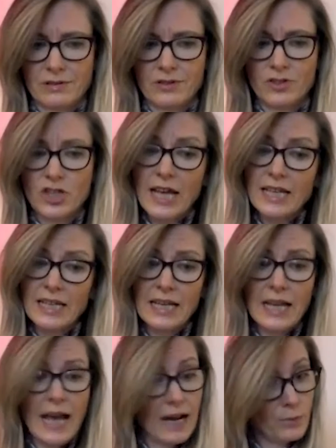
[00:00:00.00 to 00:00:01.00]
Janie,
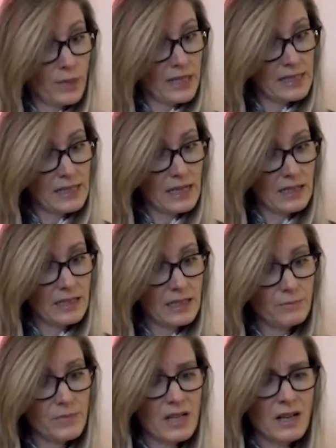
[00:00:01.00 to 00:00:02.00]
how many
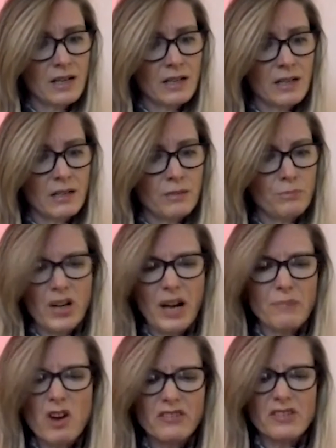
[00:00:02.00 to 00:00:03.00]
times? But I'm
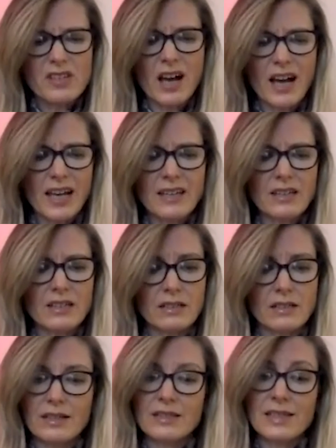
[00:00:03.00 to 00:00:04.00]
not tired.
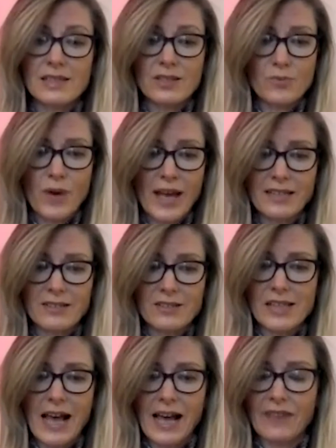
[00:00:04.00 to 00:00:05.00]
Since when does
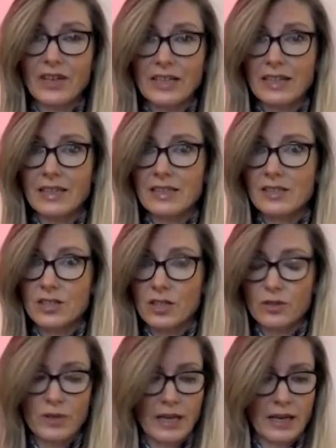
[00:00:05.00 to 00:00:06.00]
that have anything to do
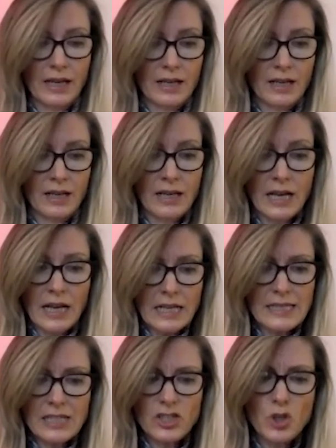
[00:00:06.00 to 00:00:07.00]
with it?
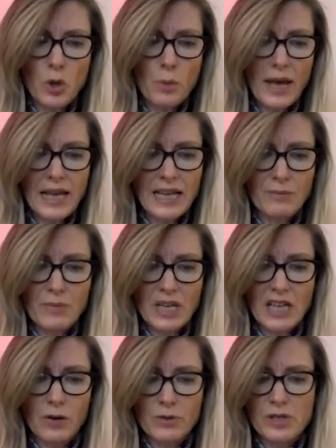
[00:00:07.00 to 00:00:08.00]
Since you're making me
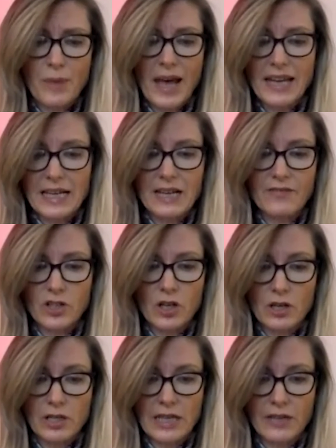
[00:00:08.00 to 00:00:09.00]
go to bed even
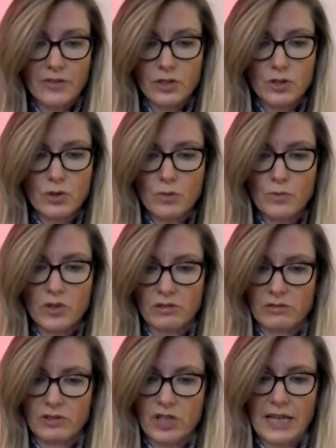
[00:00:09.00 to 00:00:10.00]
earlier than normal,
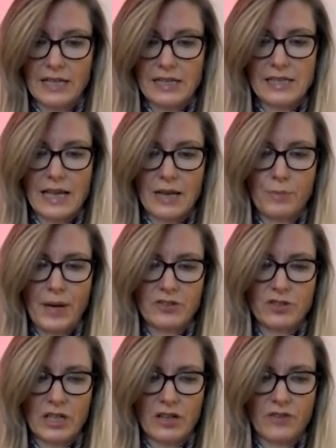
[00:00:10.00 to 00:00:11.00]
Janie said,
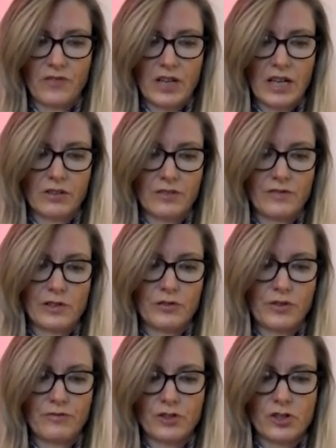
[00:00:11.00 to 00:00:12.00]
pattering her feet on the floor
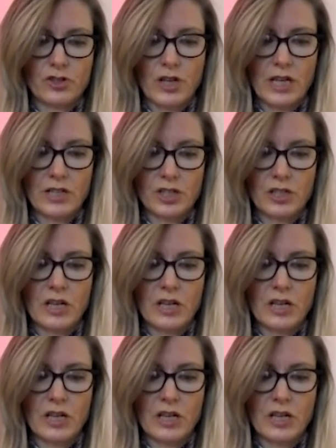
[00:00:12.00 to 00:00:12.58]
in frustration